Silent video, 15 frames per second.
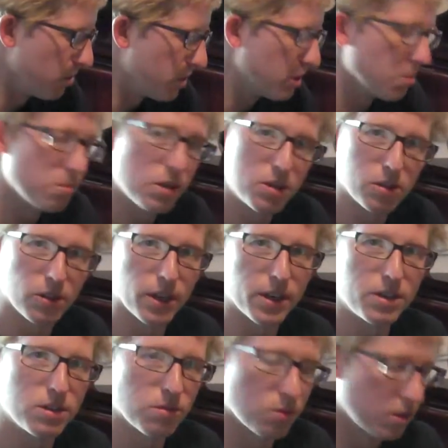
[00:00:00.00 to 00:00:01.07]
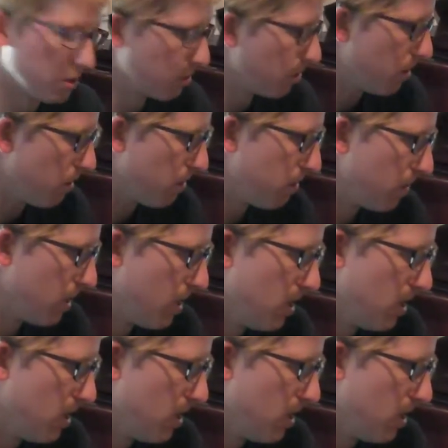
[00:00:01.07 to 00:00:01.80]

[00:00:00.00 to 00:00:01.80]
recapitulation, once we've